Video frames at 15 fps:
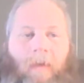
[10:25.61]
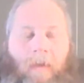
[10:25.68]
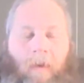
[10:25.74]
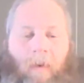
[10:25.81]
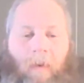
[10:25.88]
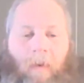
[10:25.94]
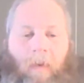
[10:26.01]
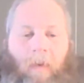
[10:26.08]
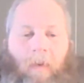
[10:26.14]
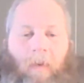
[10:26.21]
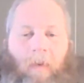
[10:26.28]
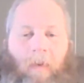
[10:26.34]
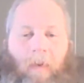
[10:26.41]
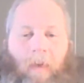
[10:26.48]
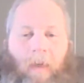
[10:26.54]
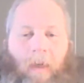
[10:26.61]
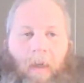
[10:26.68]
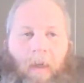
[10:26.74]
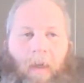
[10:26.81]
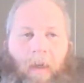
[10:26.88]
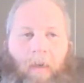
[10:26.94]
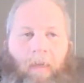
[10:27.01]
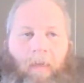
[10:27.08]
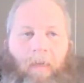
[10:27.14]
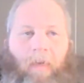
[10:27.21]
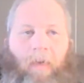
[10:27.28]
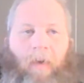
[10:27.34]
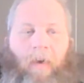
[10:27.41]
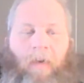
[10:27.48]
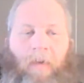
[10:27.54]
So
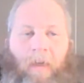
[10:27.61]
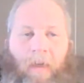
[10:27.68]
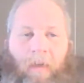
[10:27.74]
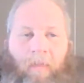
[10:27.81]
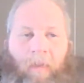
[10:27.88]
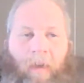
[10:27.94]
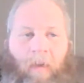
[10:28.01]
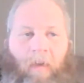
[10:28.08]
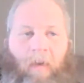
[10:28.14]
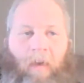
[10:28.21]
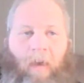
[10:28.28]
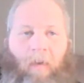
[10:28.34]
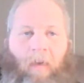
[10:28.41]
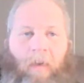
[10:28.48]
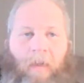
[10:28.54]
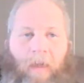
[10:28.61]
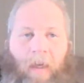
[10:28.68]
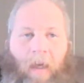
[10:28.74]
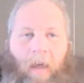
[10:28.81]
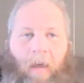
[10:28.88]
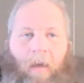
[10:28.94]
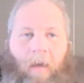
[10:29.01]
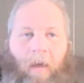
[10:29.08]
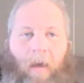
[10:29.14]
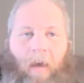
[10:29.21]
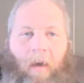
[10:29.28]
for those that have been looking, once again,